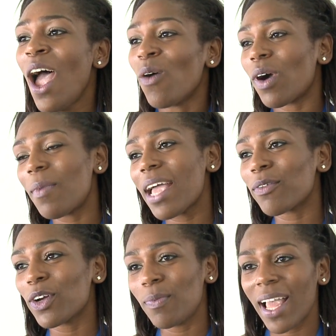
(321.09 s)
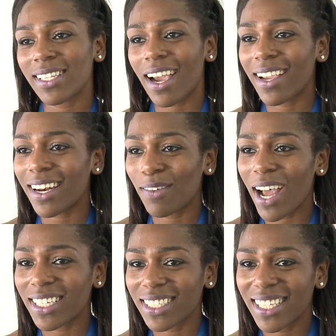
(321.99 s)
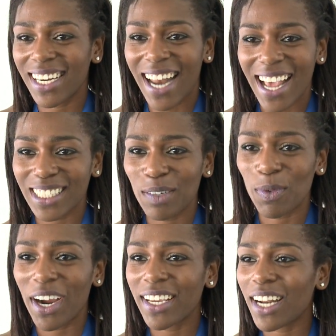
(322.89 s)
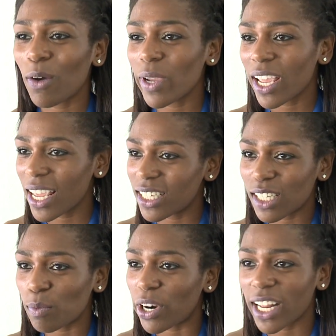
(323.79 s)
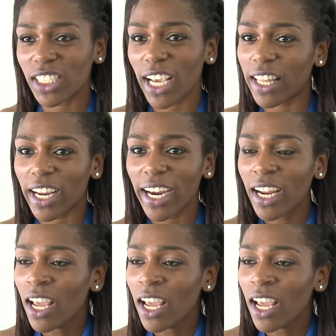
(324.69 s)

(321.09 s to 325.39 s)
Well, my roommates, Ariana Washington and Ashley Moore, you know, we each support each other.